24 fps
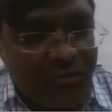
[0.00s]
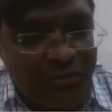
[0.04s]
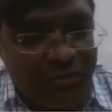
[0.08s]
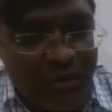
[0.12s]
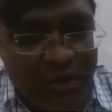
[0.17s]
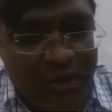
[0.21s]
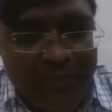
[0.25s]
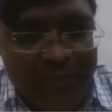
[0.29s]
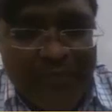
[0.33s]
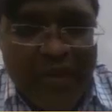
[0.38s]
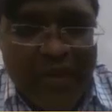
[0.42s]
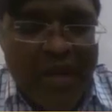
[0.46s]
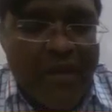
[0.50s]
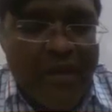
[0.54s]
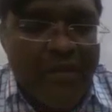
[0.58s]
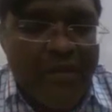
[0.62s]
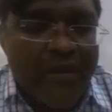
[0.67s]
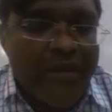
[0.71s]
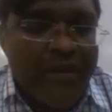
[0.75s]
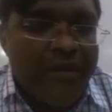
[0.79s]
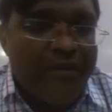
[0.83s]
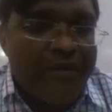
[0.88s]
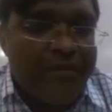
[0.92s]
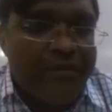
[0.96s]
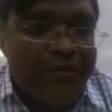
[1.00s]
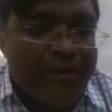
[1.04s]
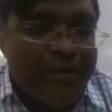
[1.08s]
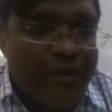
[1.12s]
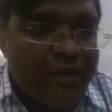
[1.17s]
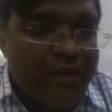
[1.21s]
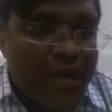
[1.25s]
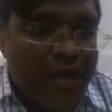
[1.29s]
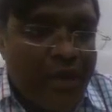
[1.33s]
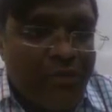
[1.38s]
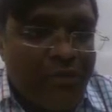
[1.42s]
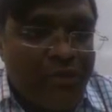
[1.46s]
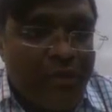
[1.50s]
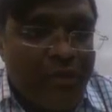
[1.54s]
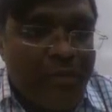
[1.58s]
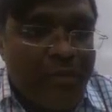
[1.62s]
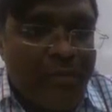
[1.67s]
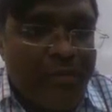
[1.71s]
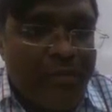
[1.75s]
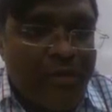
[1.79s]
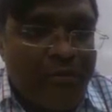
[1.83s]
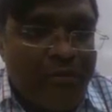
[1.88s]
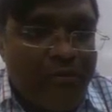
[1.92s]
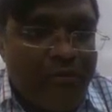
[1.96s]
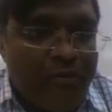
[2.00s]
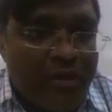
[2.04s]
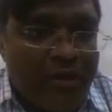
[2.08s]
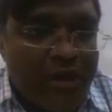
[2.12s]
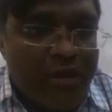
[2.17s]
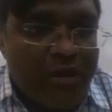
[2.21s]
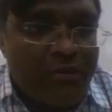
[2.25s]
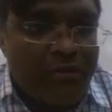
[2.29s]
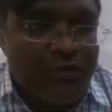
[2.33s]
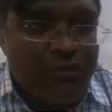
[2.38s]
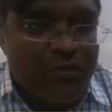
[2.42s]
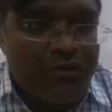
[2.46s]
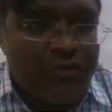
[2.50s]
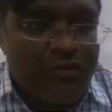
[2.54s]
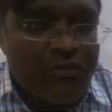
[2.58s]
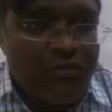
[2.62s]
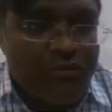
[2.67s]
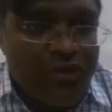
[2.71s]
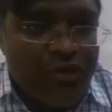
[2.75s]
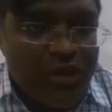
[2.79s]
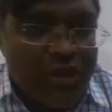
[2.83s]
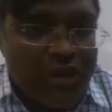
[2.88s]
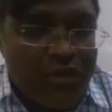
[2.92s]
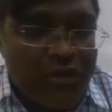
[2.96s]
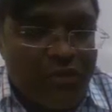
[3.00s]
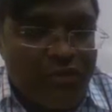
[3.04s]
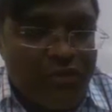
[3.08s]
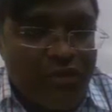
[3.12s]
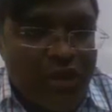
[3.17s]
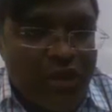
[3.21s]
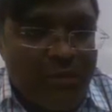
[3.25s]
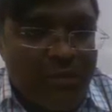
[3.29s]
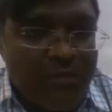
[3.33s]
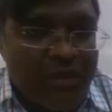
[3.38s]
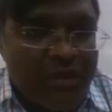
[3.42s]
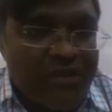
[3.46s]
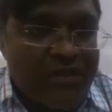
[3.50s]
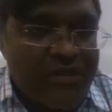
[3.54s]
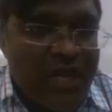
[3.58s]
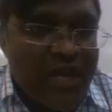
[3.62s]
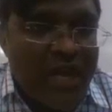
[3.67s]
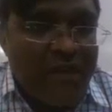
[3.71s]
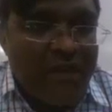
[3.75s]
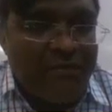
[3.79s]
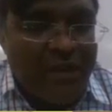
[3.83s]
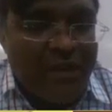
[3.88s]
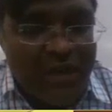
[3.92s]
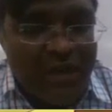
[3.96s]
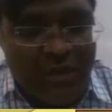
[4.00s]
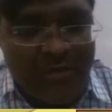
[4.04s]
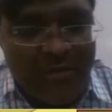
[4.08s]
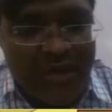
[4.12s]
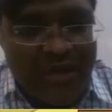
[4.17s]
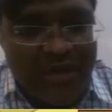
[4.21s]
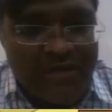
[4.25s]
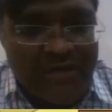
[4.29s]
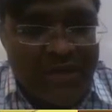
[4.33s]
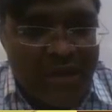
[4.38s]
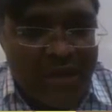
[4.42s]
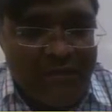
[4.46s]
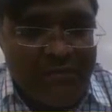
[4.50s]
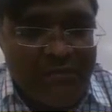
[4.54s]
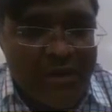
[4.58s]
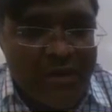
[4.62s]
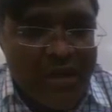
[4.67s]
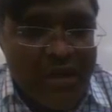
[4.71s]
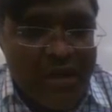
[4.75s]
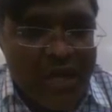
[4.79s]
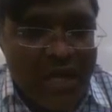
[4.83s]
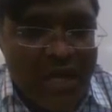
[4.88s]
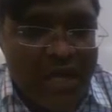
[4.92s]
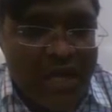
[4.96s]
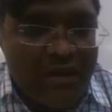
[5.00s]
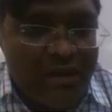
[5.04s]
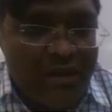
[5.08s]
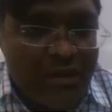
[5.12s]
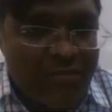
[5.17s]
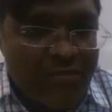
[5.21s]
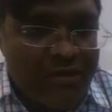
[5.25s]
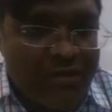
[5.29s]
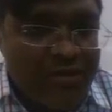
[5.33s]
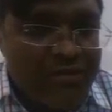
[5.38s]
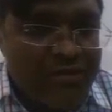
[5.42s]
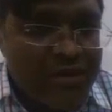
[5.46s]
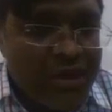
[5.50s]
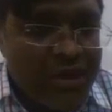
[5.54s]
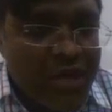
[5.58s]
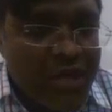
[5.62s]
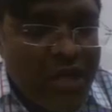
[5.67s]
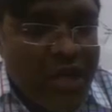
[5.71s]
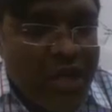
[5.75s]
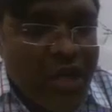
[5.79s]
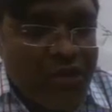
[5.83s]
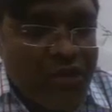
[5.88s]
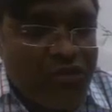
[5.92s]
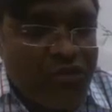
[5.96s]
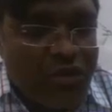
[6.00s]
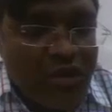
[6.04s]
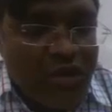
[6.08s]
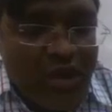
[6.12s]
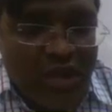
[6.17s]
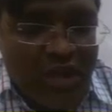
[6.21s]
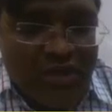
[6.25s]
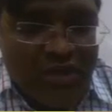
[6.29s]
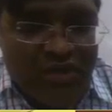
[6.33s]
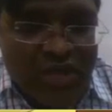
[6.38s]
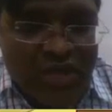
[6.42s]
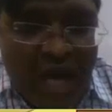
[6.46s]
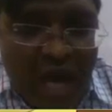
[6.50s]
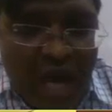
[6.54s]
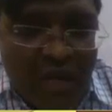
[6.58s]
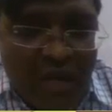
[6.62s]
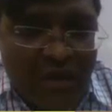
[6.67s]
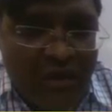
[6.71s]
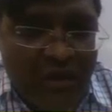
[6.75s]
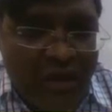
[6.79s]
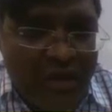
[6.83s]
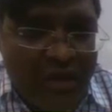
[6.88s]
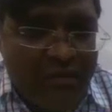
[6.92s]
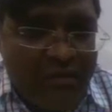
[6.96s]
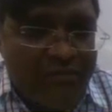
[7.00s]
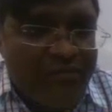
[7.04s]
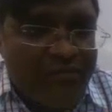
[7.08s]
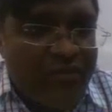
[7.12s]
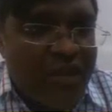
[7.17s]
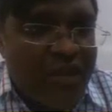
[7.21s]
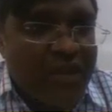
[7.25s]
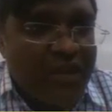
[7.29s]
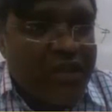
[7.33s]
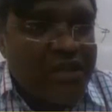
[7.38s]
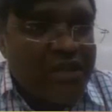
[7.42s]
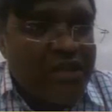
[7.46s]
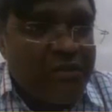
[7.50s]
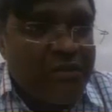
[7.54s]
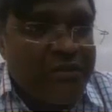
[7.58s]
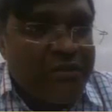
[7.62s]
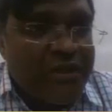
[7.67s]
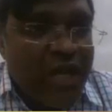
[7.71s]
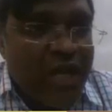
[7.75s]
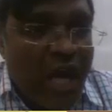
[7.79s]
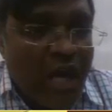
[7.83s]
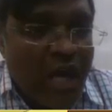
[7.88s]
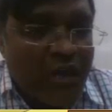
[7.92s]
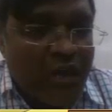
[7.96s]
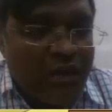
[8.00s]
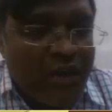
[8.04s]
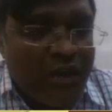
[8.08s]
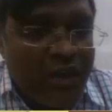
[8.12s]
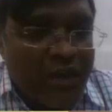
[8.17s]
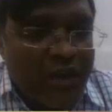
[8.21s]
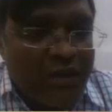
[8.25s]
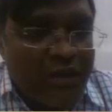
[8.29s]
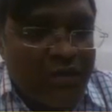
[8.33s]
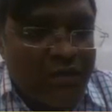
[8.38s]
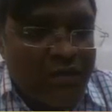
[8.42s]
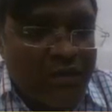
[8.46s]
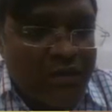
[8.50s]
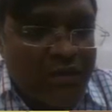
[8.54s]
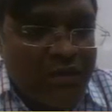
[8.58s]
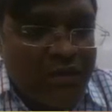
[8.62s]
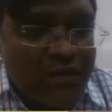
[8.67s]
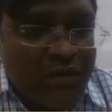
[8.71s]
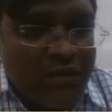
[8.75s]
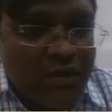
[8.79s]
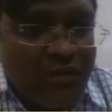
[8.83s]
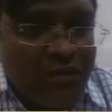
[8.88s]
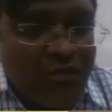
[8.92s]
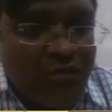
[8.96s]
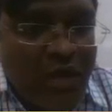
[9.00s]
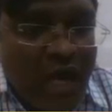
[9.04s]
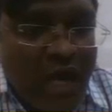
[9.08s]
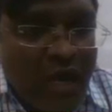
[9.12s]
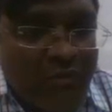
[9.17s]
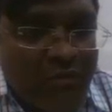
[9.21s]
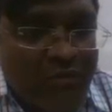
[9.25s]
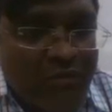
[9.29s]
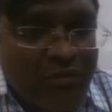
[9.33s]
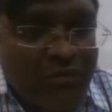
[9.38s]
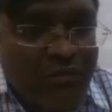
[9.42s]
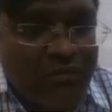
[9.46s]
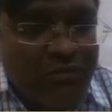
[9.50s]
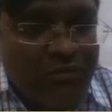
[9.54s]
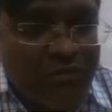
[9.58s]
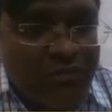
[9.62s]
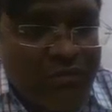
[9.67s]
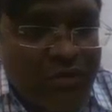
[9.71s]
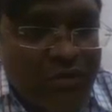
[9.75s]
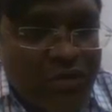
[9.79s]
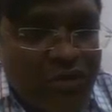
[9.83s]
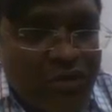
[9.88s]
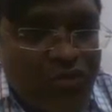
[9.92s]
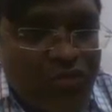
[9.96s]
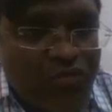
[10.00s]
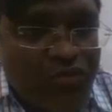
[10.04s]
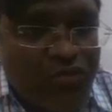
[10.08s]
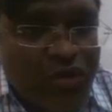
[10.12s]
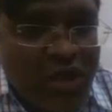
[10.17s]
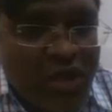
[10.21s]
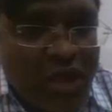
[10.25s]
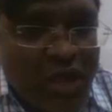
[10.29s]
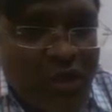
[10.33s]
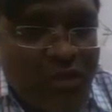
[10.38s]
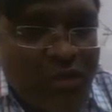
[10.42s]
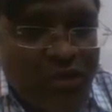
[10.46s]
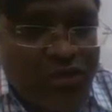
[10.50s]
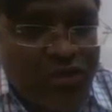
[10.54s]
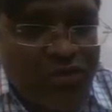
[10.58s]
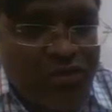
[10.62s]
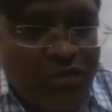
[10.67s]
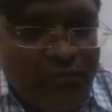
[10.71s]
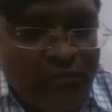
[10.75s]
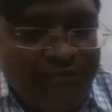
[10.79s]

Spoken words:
See, if I have written n minus half, you write n minus half only. Right? I don't remember what I wrote. 2t equals to n plus half, n minus half. I wrote this. So dark ring, in case of